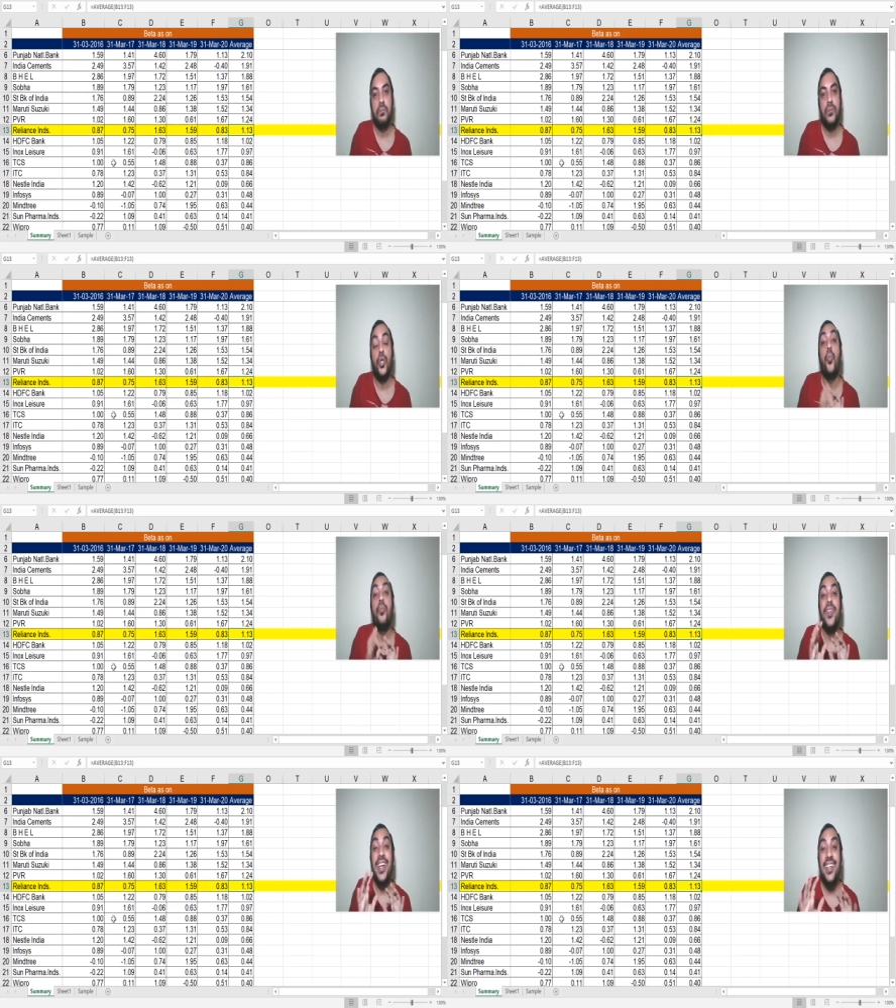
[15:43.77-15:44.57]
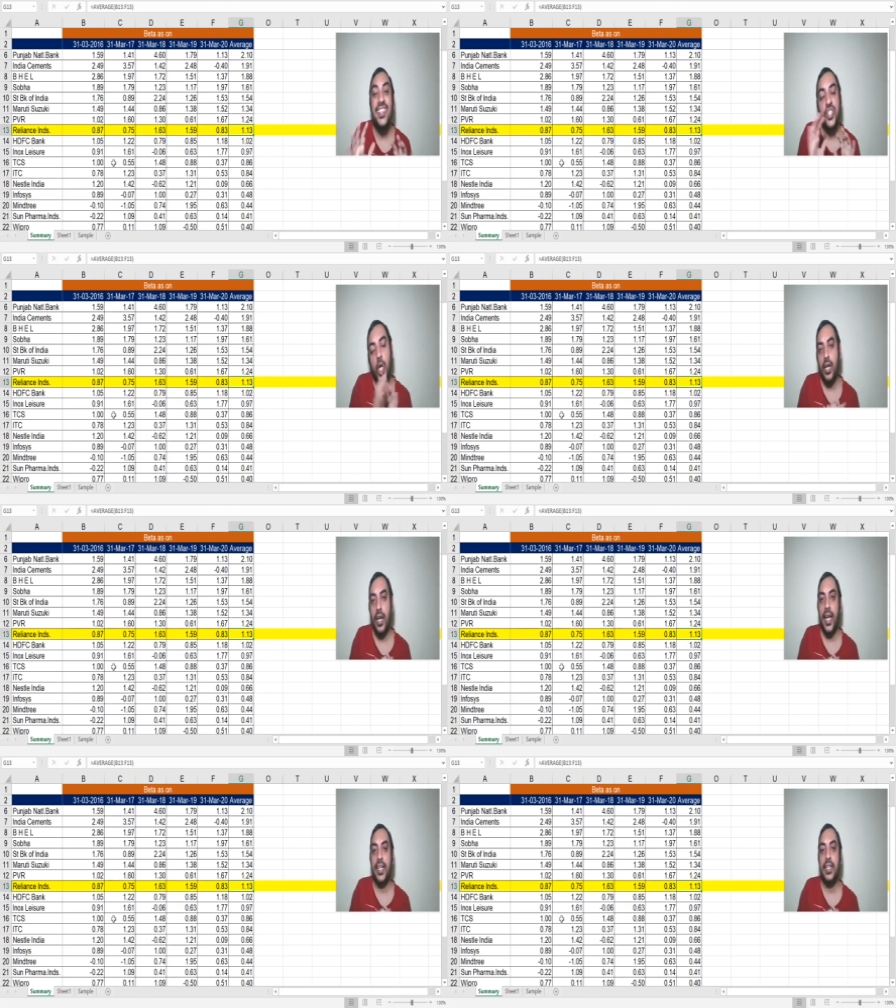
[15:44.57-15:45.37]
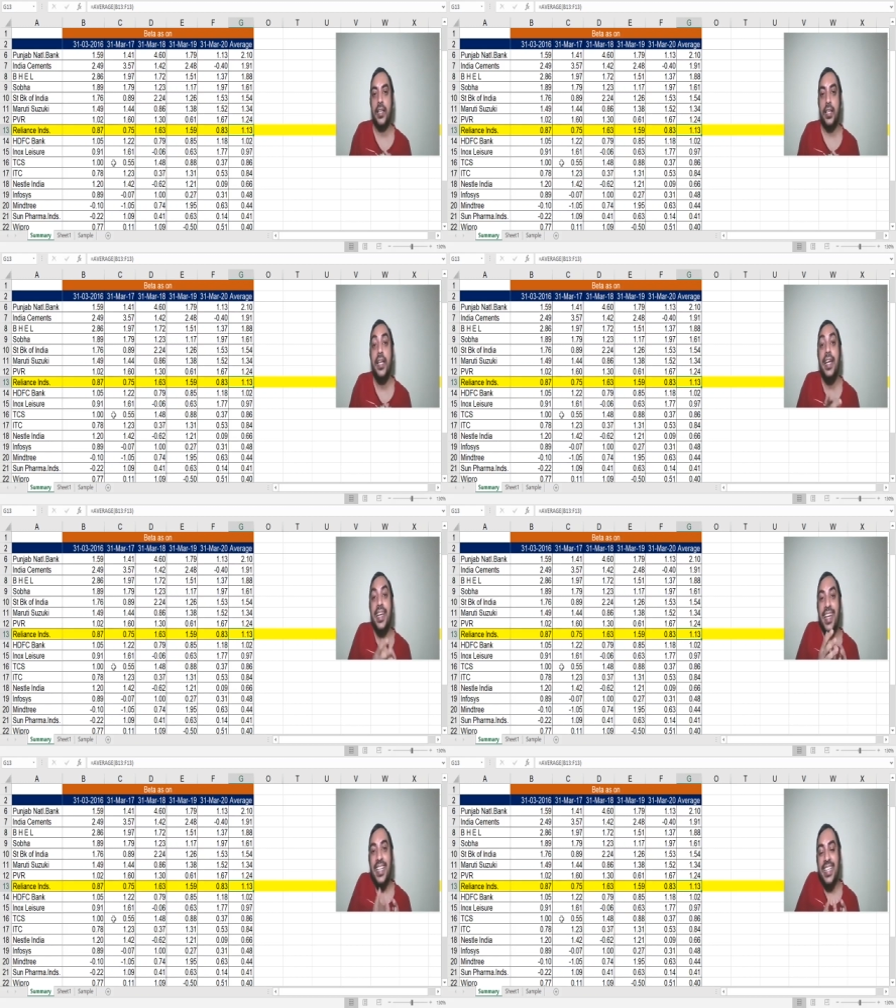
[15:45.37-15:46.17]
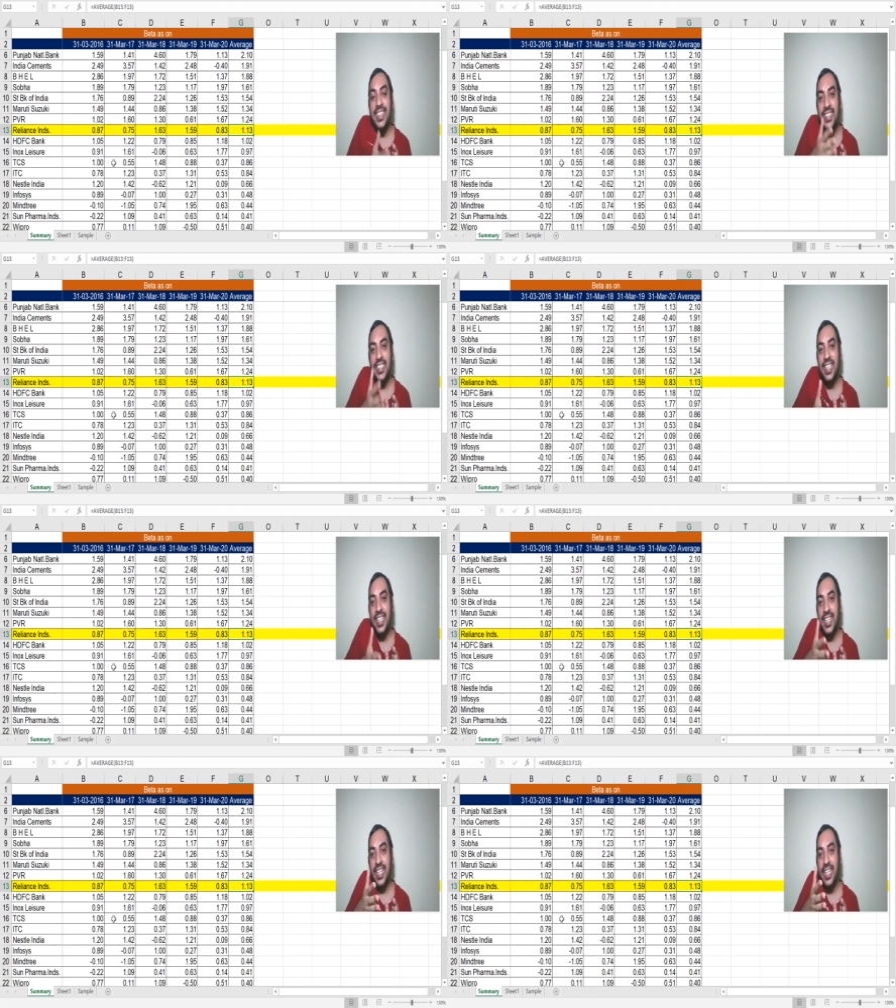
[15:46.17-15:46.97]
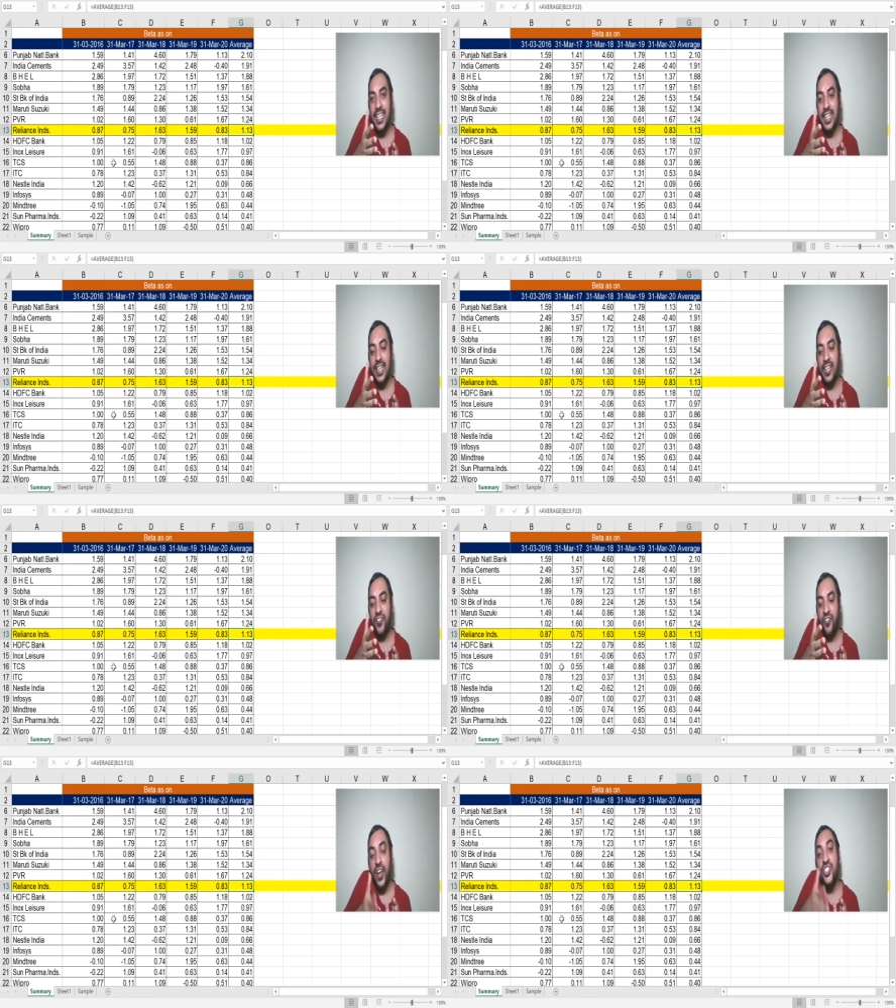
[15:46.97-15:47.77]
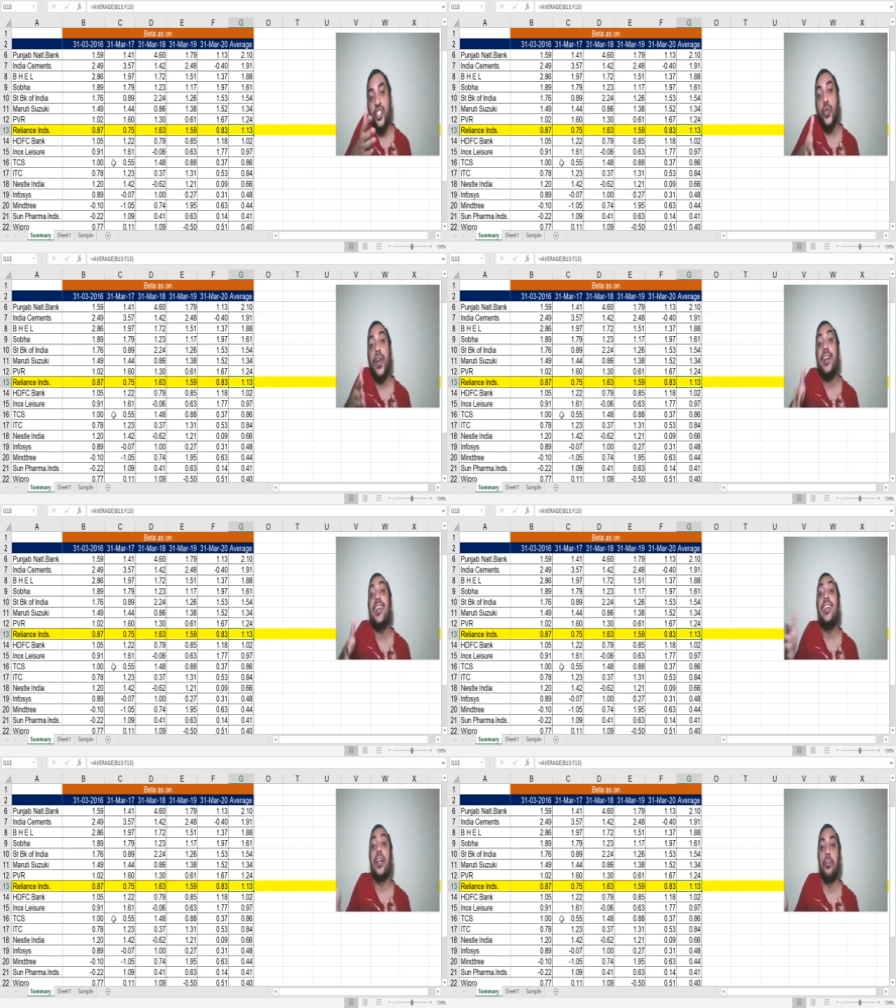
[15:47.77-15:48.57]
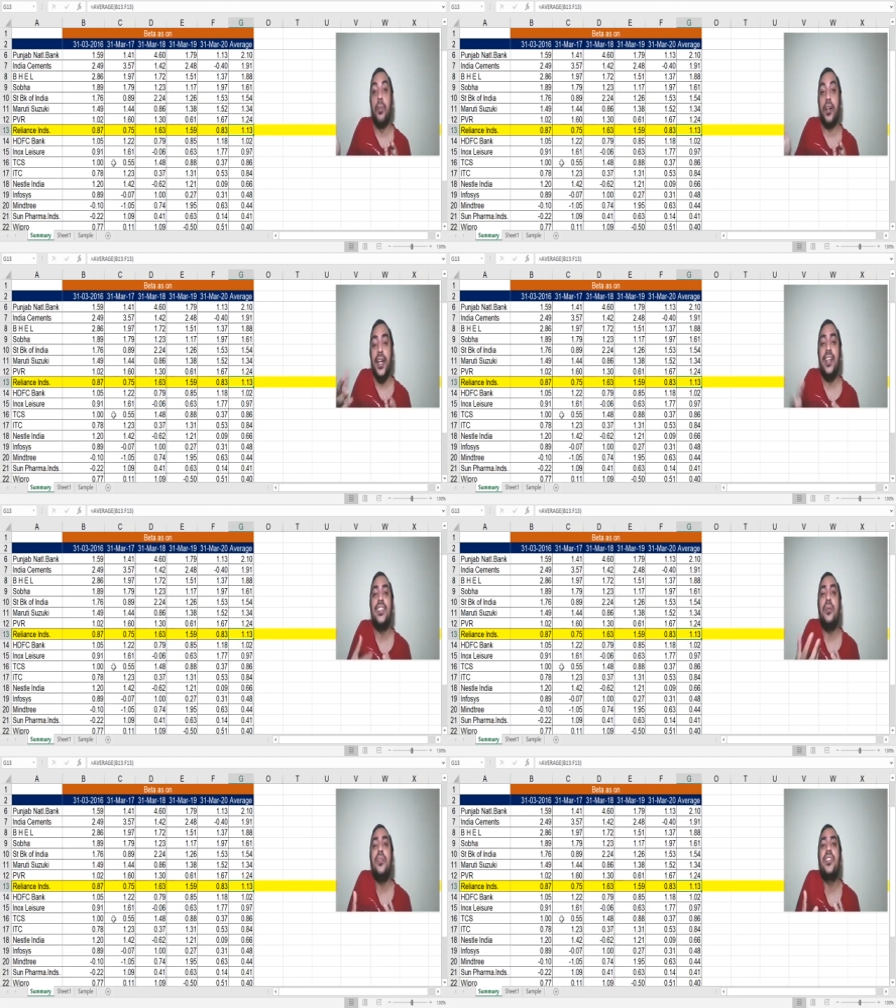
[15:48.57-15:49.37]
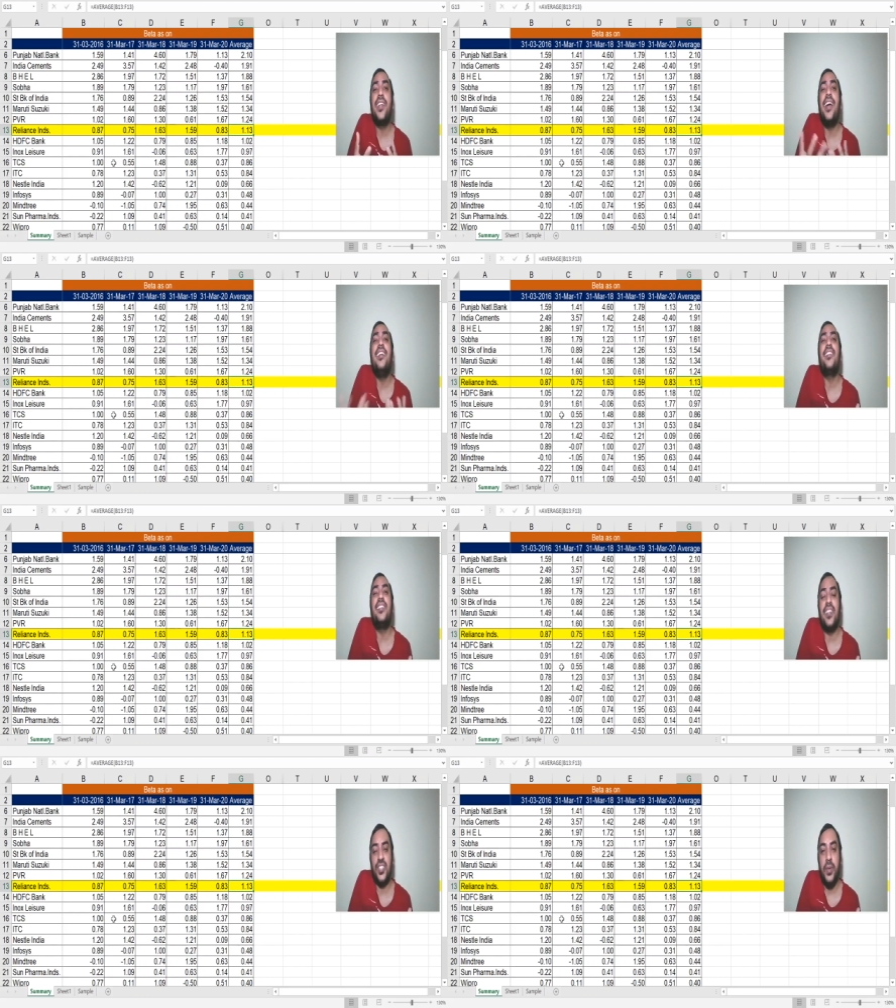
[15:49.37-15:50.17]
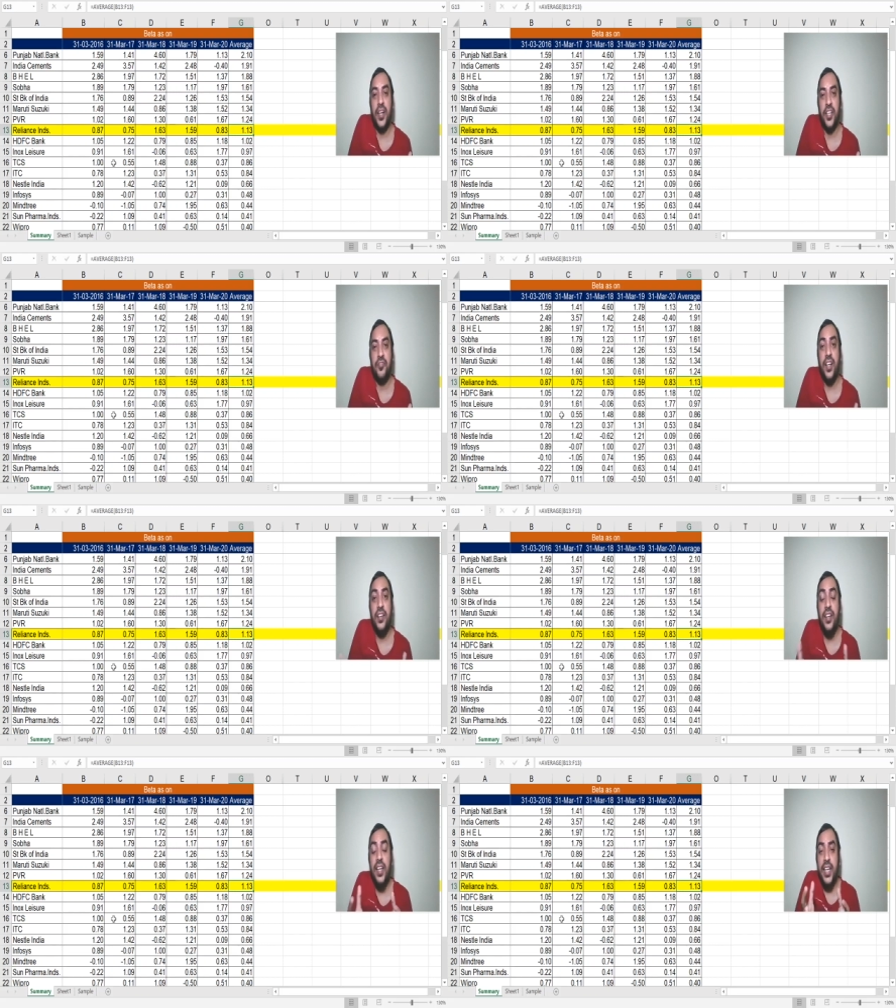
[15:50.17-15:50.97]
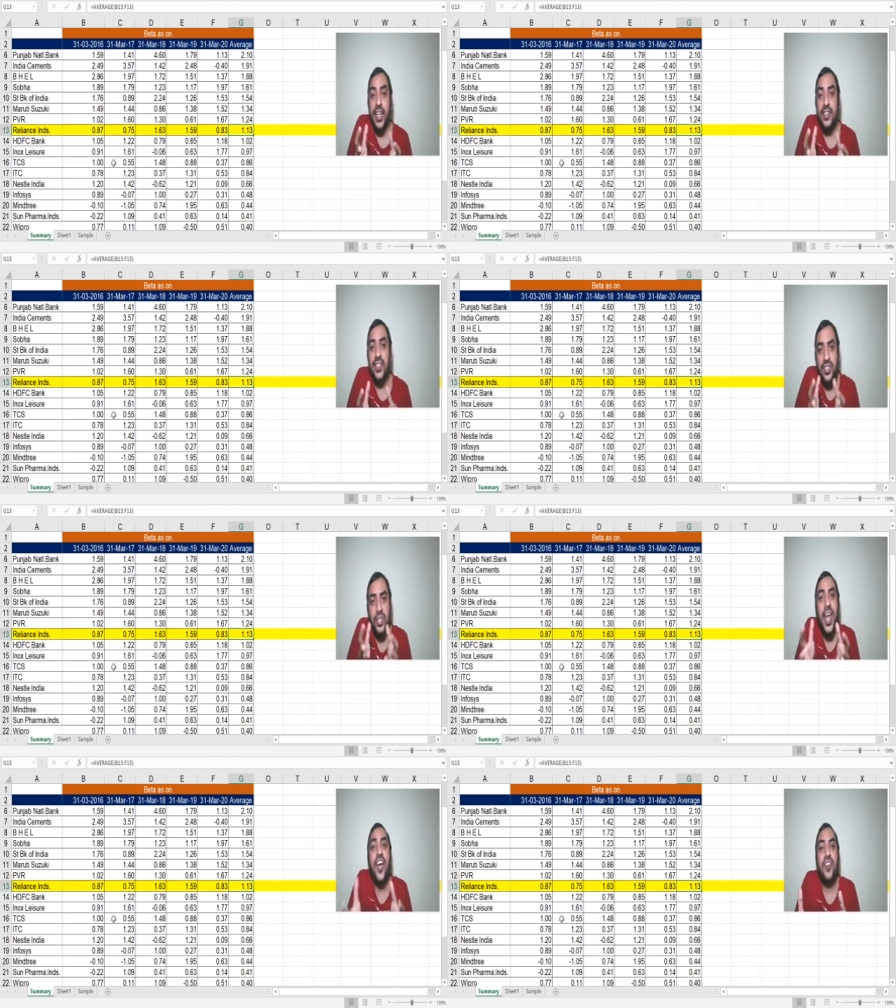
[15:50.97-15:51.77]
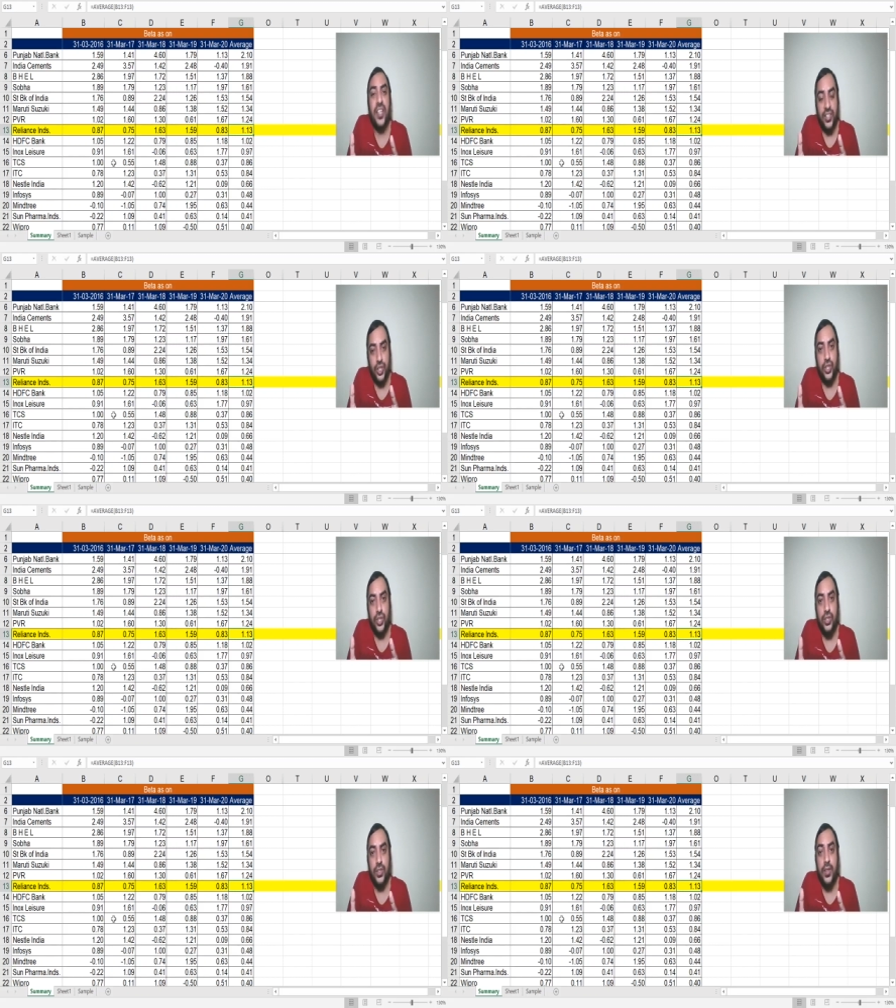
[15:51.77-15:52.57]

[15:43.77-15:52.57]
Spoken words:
No, it is not like that. It is a fluctuating number. It is a statistics, my dear friend. It's just an average.